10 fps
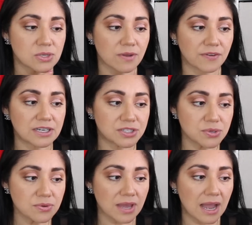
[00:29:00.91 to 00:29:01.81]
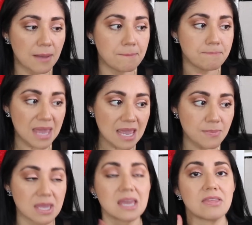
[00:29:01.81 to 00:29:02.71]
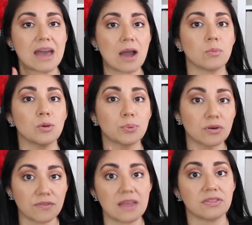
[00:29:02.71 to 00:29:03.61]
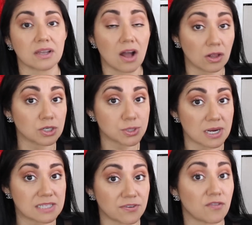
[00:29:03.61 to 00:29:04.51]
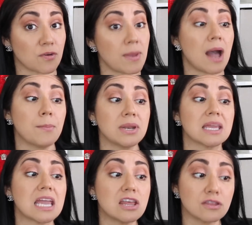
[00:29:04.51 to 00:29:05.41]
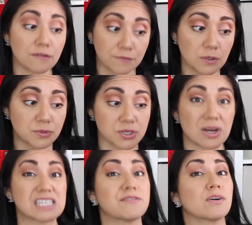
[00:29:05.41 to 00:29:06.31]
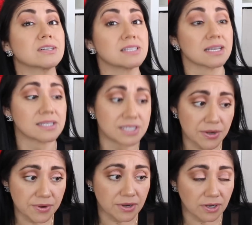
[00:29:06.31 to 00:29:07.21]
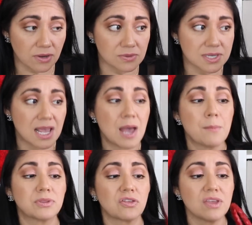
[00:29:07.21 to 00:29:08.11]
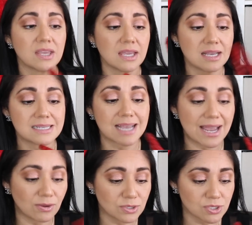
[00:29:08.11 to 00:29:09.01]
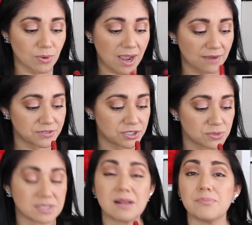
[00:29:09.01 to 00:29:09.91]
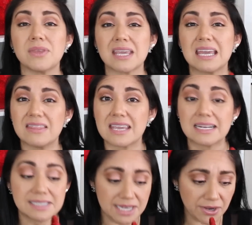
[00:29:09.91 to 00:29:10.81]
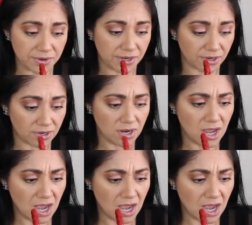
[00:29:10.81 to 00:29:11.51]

So if I do that, maybe that will prevent the color transfer from happening in the future as far as the exterior goes. But the thing is, I also have to do something in the interior.